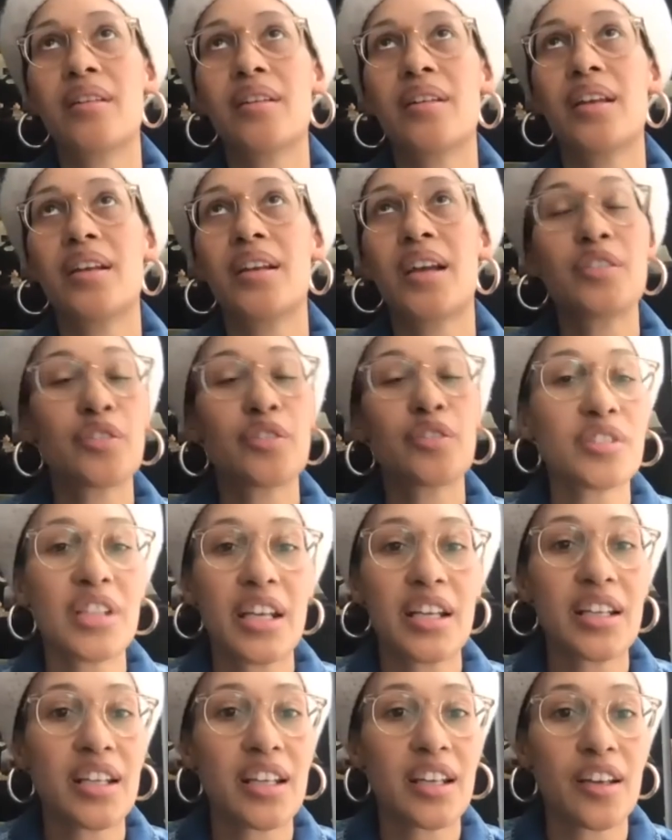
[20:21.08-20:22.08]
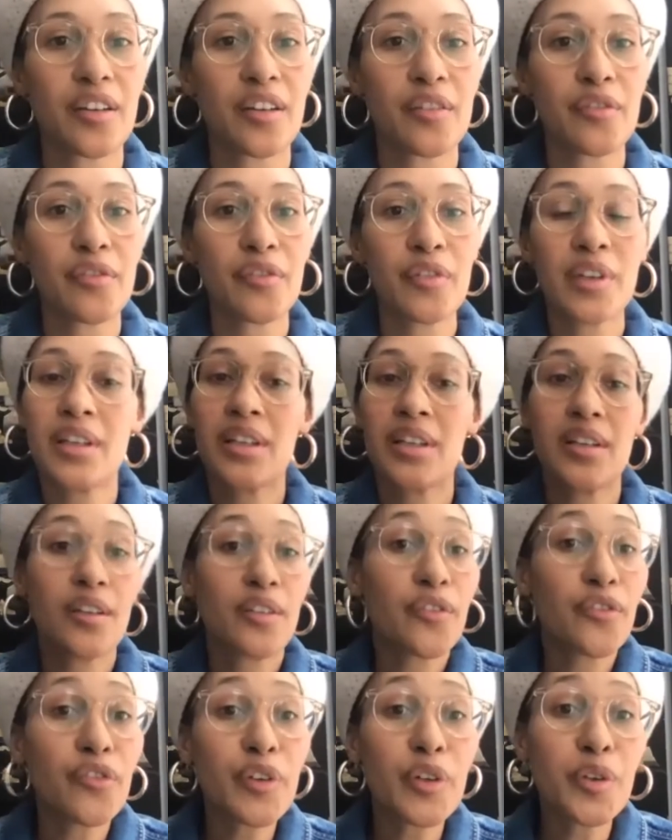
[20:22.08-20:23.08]
an understanding of
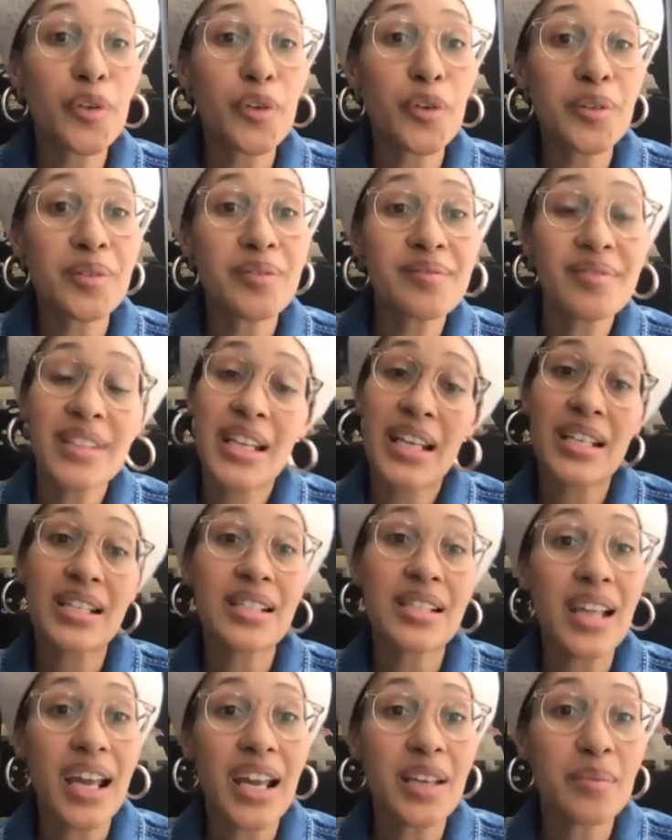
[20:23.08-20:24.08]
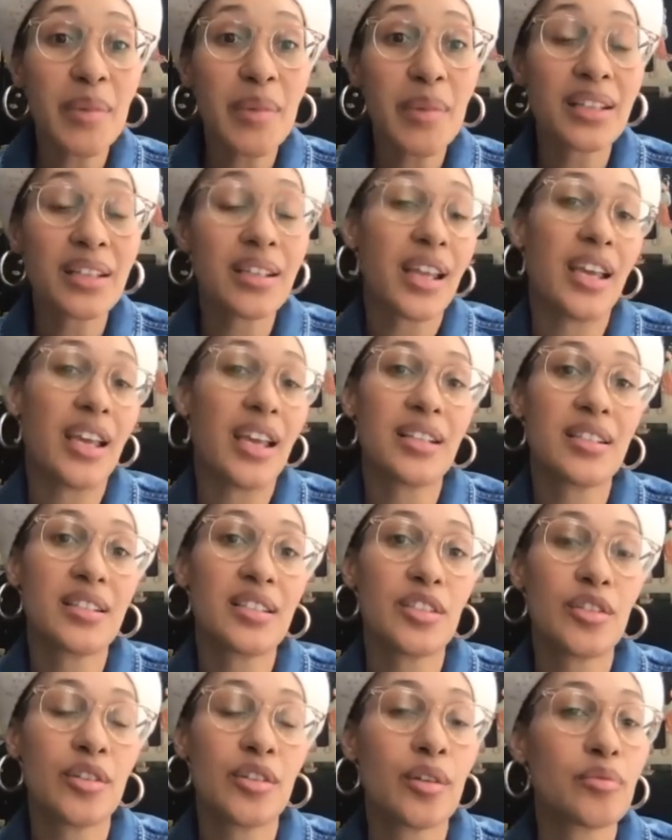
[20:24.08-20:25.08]
food excitement
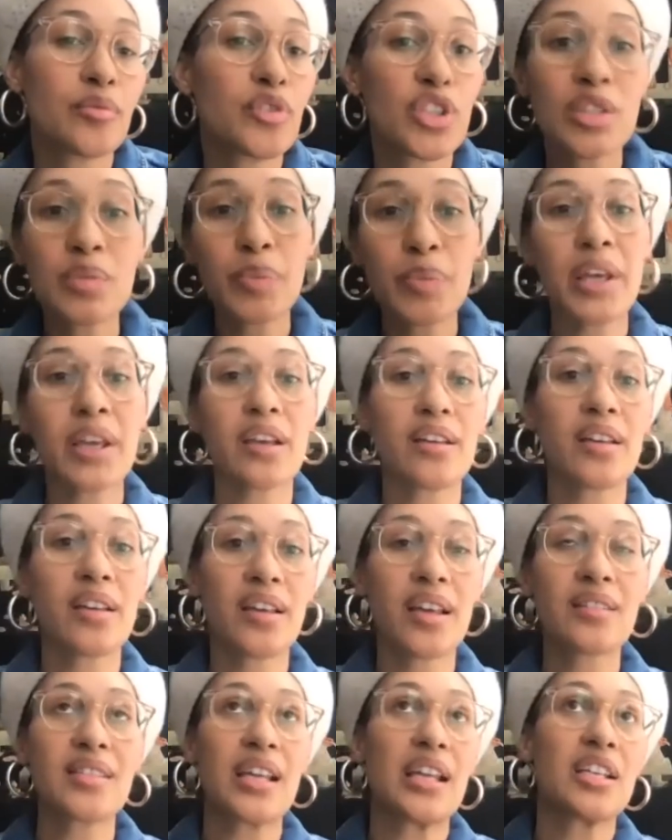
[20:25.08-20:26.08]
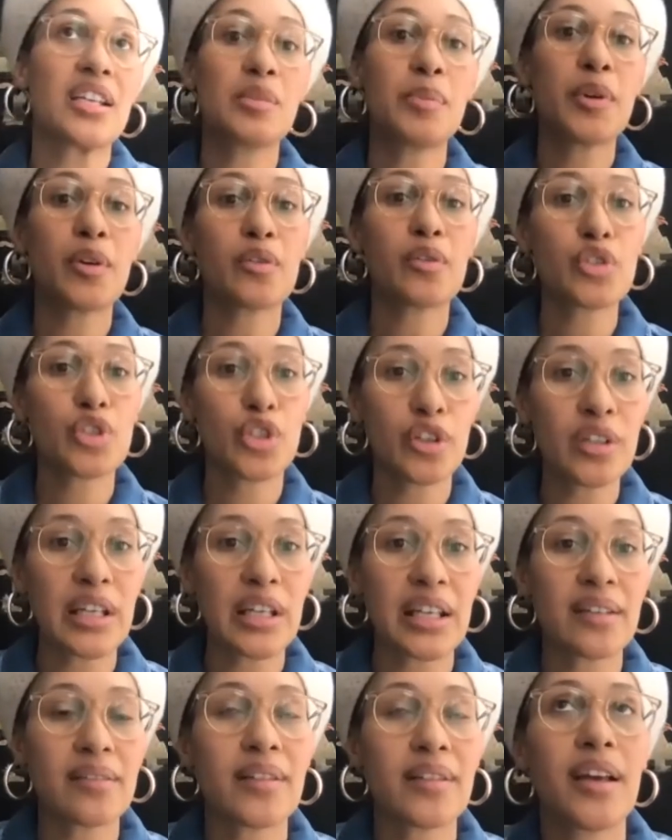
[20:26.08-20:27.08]
and you know just being excited to be on the
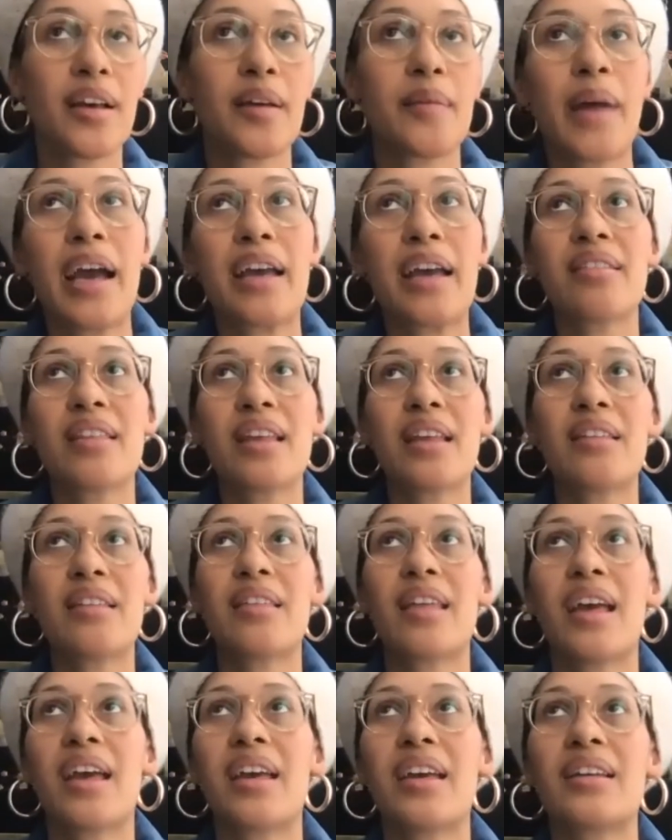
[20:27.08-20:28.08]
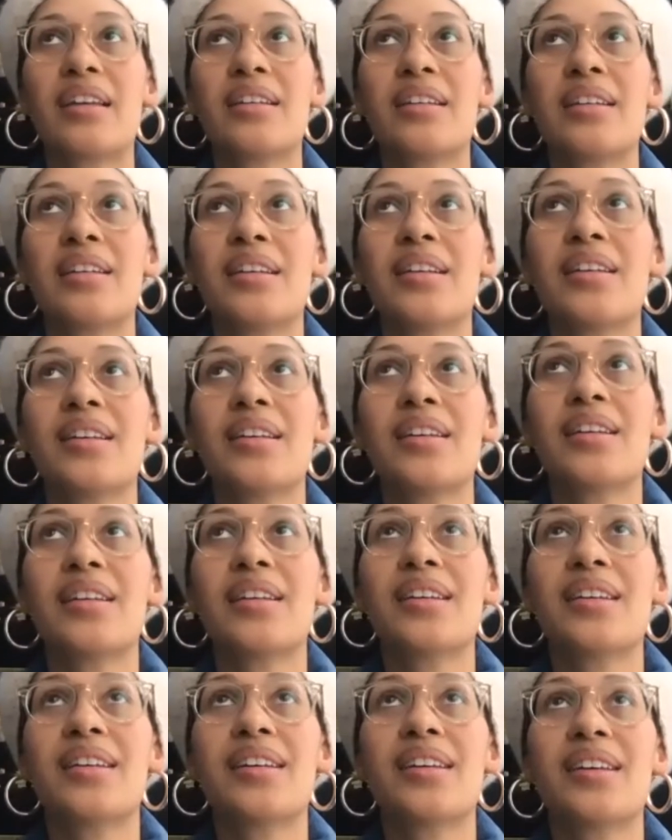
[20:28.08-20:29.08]
journey um, i think that
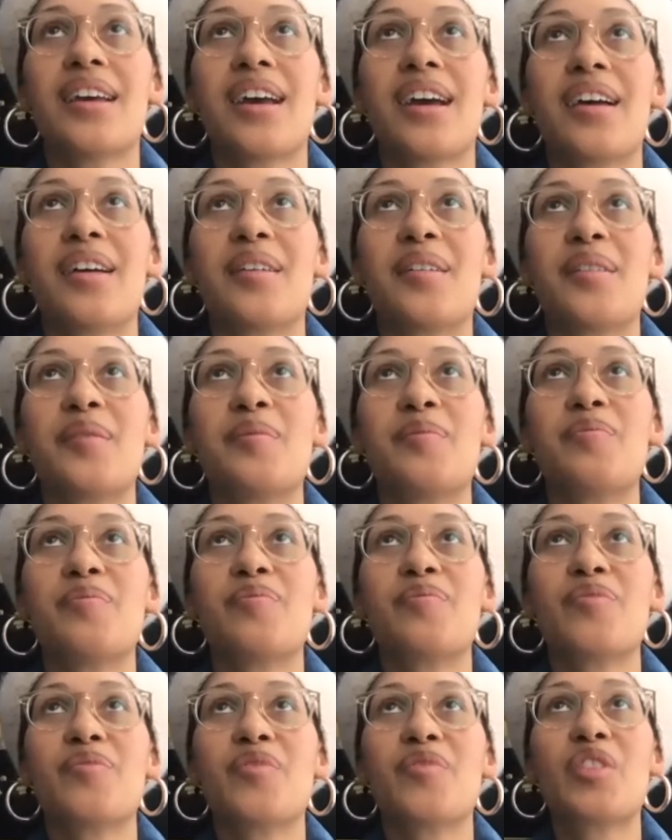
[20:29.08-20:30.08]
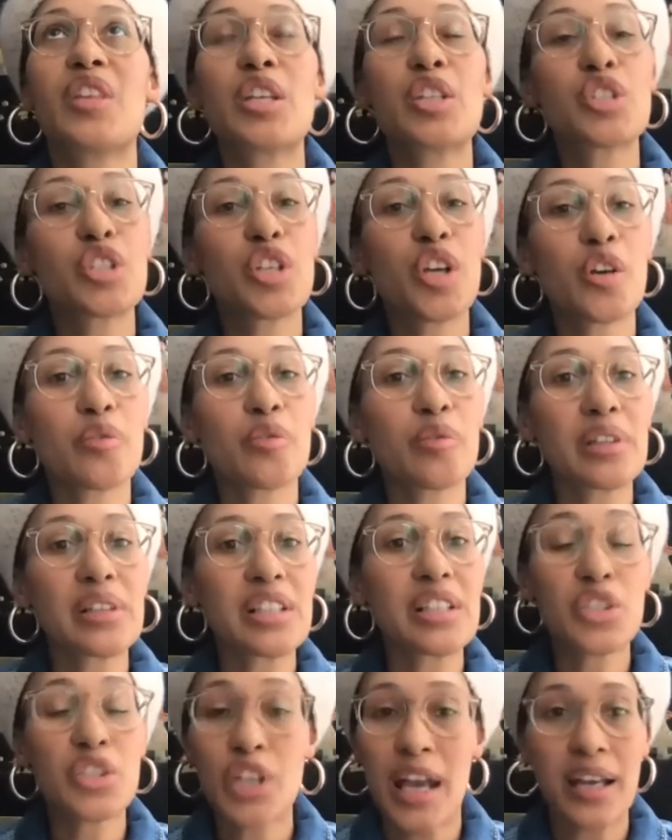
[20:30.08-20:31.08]
um, this show
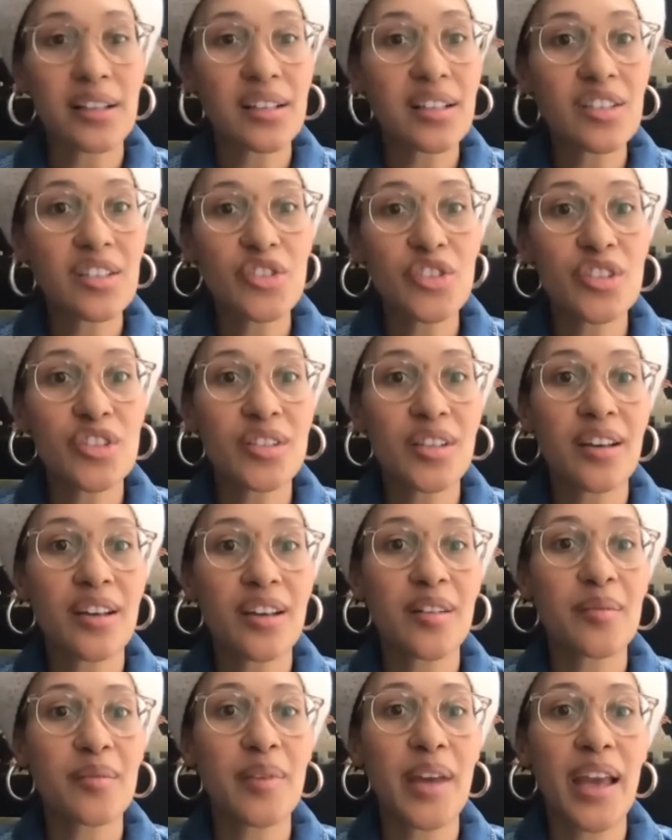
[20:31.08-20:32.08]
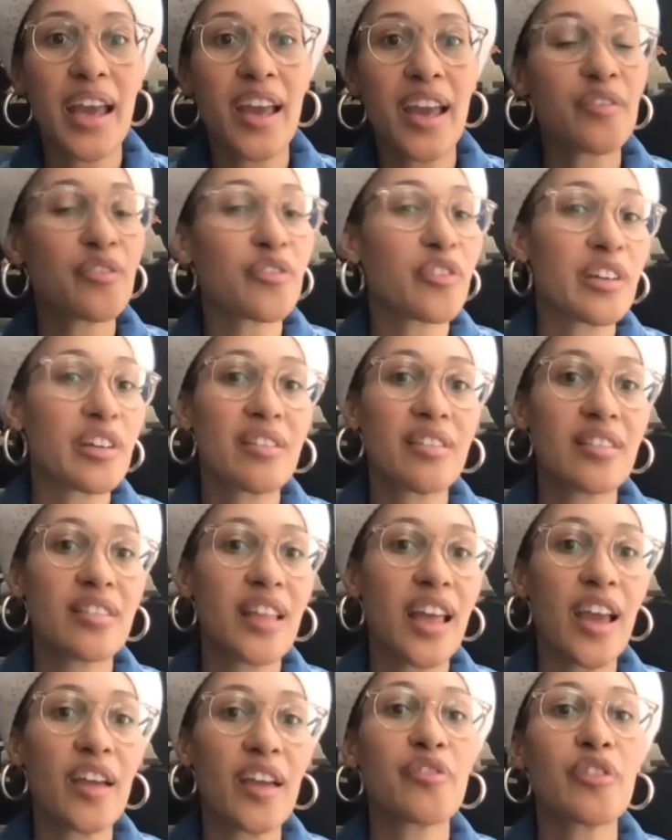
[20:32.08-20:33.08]
really challenged um, every
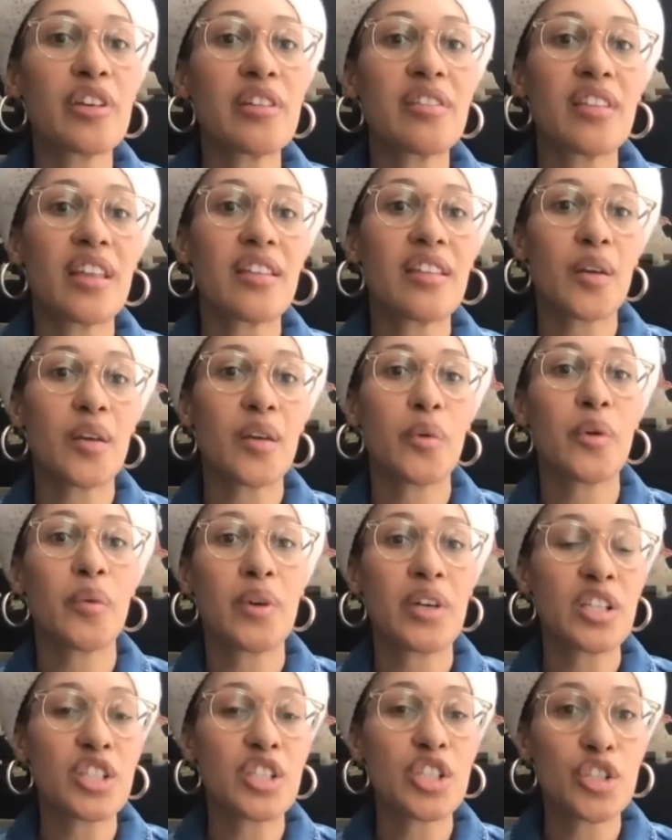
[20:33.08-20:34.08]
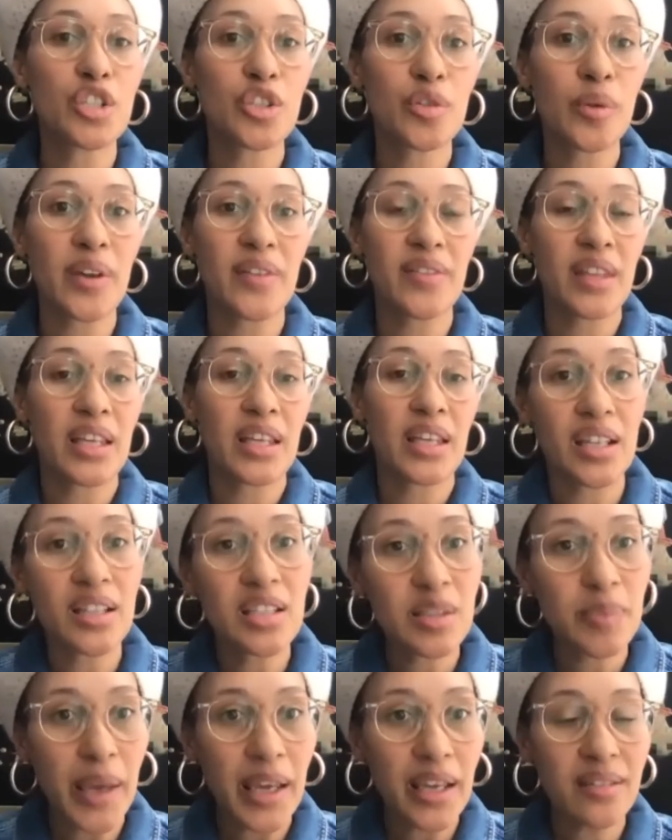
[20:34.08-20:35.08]
everything that we wanted to do in the kid
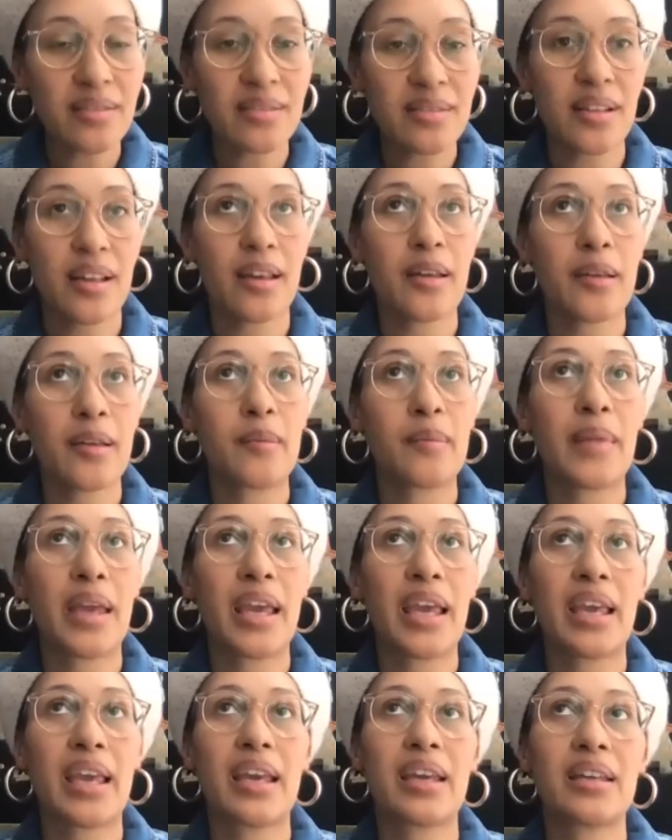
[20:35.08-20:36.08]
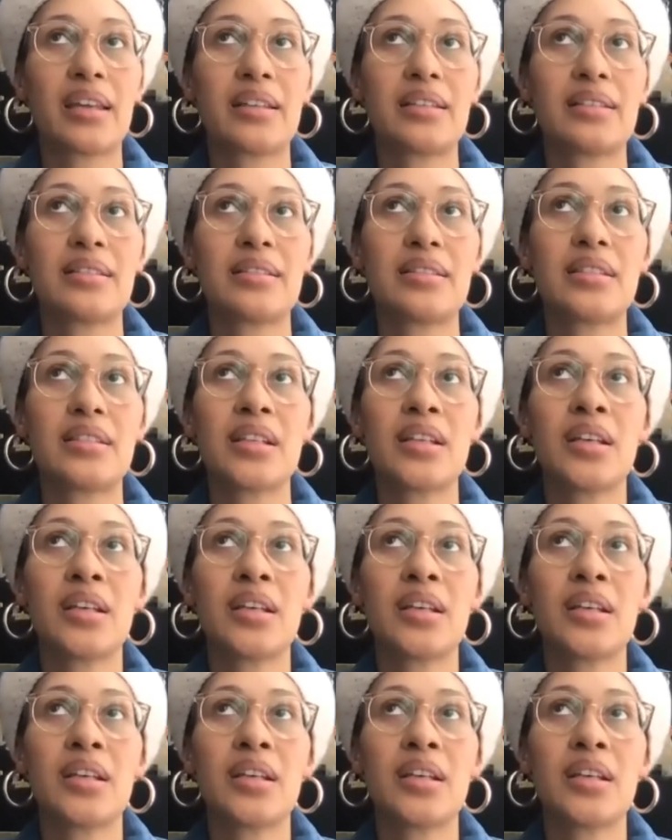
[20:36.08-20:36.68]
space um, and